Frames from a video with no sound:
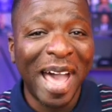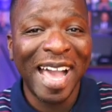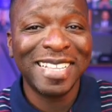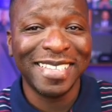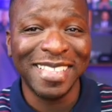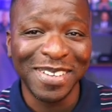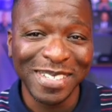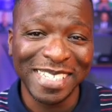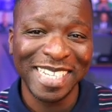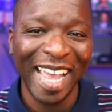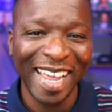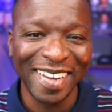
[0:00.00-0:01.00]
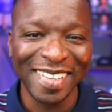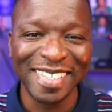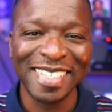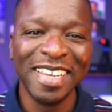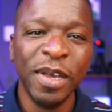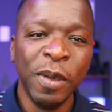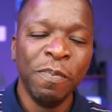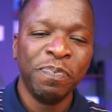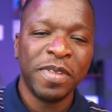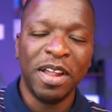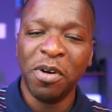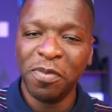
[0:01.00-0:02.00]
go back to those channels
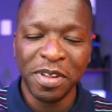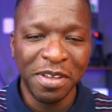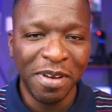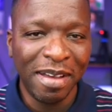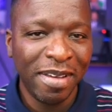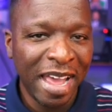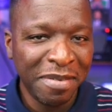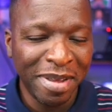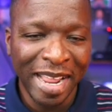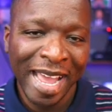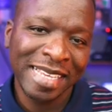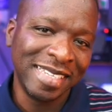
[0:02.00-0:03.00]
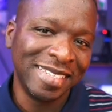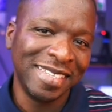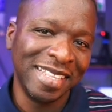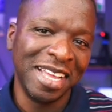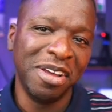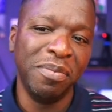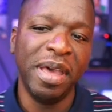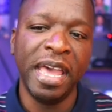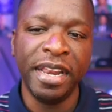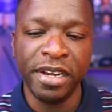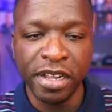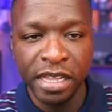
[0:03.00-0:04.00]
and hopefully you have admin access to them
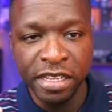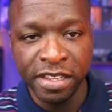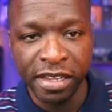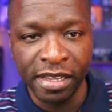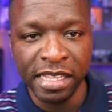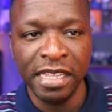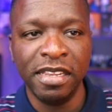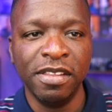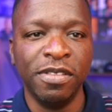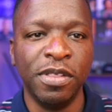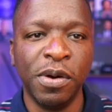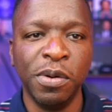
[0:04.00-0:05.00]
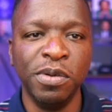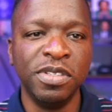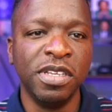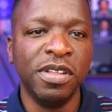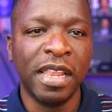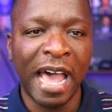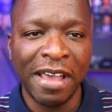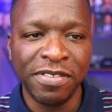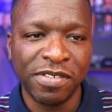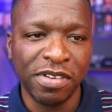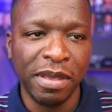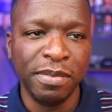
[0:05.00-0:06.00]
and delete those
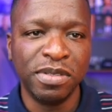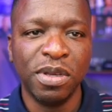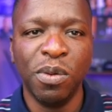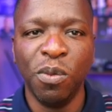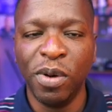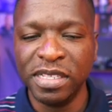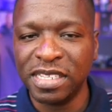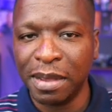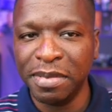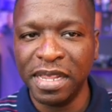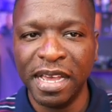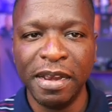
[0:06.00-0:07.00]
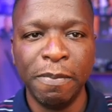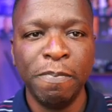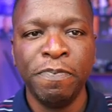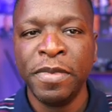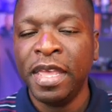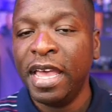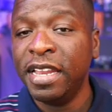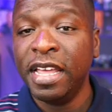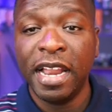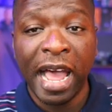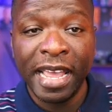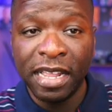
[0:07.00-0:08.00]
live streams once I'm done. And
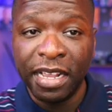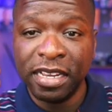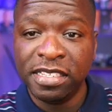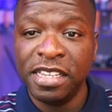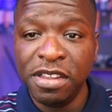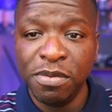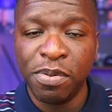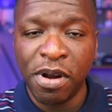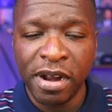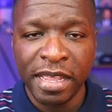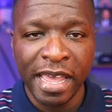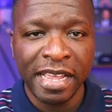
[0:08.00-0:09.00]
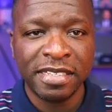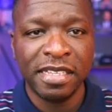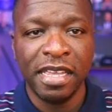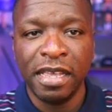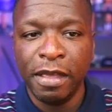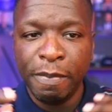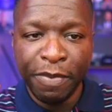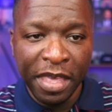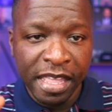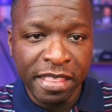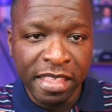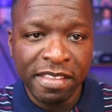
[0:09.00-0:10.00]
then I can continue broadcasting
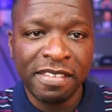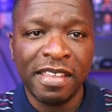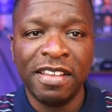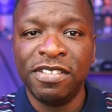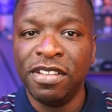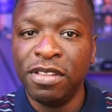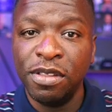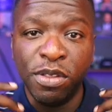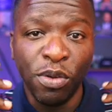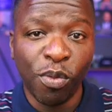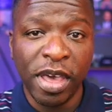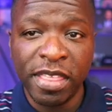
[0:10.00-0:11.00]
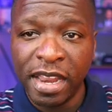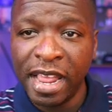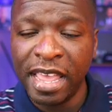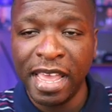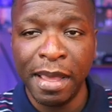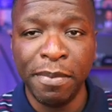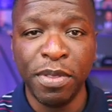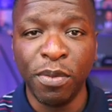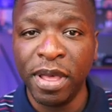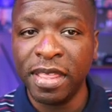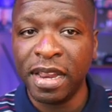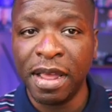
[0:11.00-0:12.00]
in this session the way that I am,
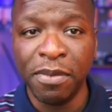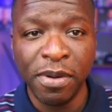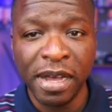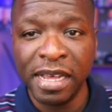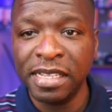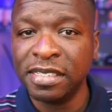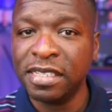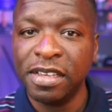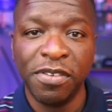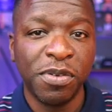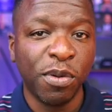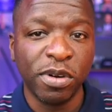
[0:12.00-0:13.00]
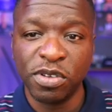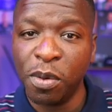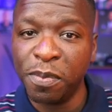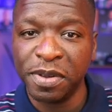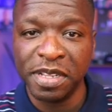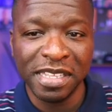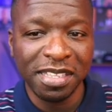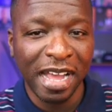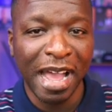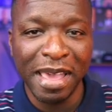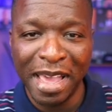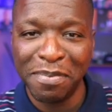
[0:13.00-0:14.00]
the way that I was. Of course, hopefully
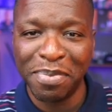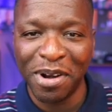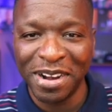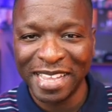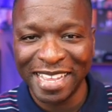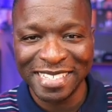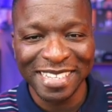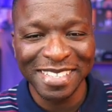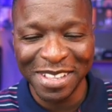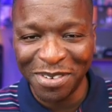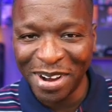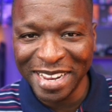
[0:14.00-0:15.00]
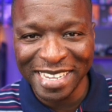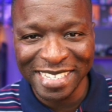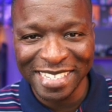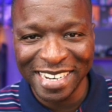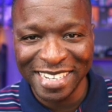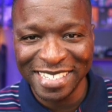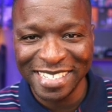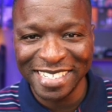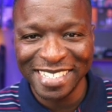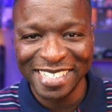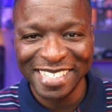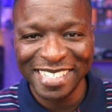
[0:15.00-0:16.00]
I am broadcasting to the right
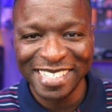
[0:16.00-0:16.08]
destination.